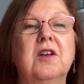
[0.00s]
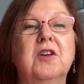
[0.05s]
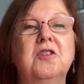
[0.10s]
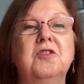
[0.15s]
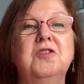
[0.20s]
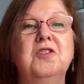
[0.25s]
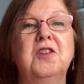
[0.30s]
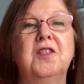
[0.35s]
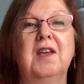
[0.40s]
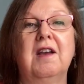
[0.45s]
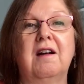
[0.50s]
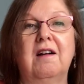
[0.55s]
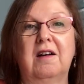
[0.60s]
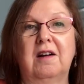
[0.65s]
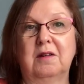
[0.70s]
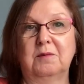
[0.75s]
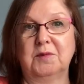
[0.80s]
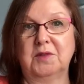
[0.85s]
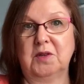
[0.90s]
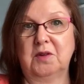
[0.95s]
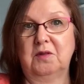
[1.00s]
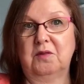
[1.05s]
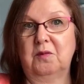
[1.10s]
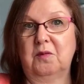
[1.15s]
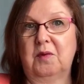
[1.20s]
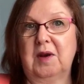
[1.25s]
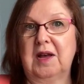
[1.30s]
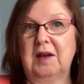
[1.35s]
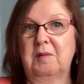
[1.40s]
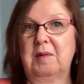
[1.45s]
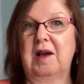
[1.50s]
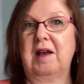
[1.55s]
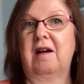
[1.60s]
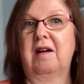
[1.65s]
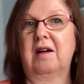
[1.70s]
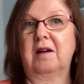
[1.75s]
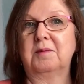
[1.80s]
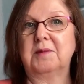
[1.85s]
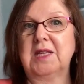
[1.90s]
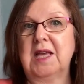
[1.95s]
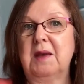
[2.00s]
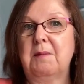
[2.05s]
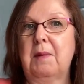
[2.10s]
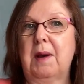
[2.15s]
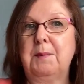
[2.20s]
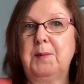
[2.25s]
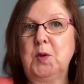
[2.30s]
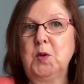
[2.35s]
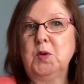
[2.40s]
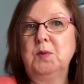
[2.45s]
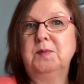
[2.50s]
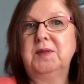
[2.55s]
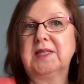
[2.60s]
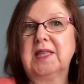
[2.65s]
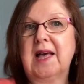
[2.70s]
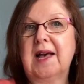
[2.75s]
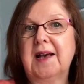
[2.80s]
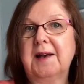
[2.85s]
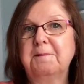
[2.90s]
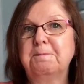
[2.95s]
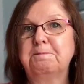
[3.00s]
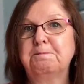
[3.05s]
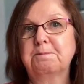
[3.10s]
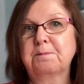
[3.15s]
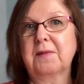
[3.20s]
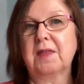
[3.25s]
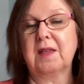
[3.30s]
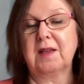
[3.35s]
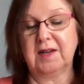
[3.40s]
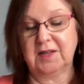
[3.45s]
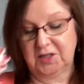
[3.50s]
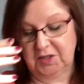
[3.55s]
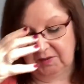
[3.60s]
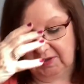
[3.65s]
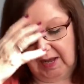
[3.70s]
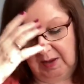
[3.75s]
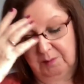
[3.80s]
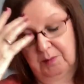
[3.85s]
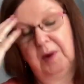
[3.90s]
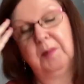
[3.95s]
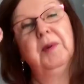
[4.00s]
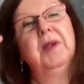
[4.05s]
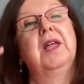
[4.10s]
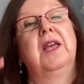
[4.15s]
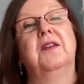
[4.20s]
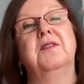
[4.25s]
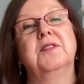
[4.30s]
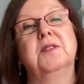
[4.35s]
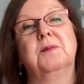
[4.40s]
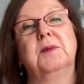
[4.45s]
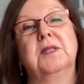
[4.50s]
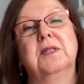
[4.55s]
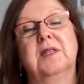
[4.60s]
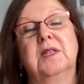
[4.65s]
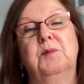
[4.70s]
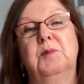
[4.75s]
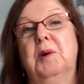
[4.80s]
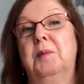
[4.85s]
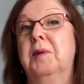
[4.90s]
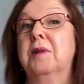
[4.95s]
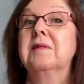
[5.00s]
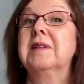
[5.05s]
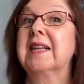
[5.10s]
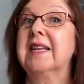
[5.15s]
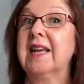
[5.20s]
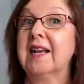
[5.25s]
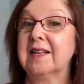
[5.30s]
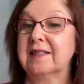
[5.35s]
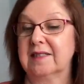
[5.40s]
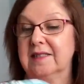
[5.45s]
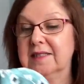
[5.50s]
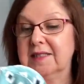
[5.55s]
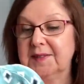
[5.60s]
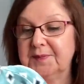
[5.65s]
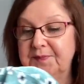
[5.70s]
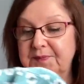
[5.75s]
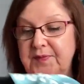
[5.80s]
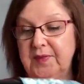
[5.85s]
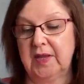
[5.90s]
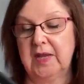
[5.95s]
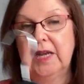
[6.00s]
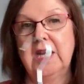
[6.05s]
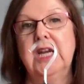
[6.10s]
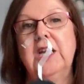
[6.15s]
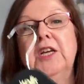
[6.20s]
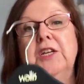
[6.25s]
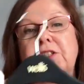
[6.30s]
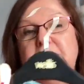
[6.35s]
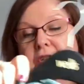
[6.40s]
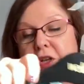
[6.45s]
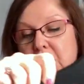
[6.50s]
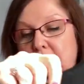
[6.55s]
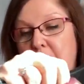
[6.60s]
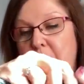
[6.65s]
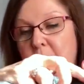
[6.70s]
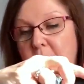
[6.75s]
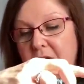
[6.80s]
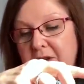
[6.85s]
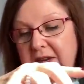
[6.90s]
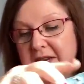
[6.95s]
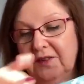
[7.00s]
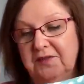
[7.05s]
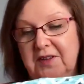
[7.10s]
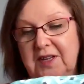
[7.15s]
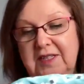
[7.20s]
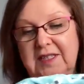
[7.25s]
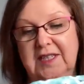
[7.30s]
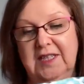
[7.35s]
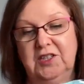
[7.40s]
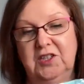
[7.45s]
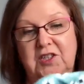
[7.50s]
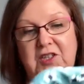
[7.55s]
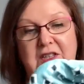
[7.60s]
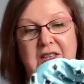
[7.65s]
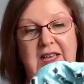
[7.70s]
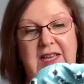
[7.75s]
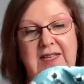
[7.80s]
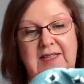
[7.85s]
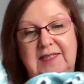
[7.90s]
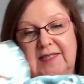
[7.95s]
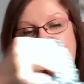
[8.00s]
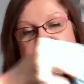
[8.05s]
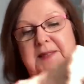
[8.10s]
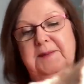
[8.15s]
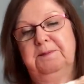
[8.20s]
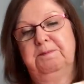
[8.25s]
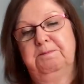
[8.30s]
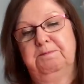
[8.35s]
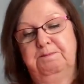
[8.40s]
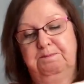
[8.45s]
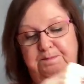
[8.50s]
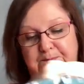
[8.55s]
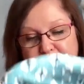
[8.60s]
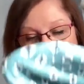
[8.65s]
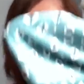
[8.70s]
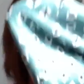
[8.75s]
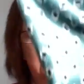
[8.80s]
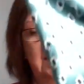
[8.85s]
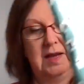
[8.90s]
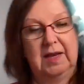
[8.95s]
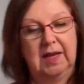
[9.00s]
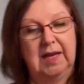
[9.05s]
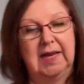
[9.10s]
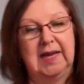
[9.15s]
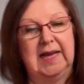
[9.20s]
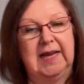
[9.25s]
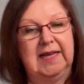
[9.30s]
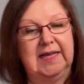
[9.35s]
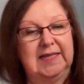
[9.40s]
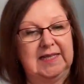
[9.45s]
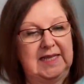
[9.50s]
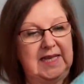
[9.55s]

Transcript: under the arms and where my arms hit my boobs there. I do get bobbling if something's going to bobble, and it hasn't. So one advantage to this is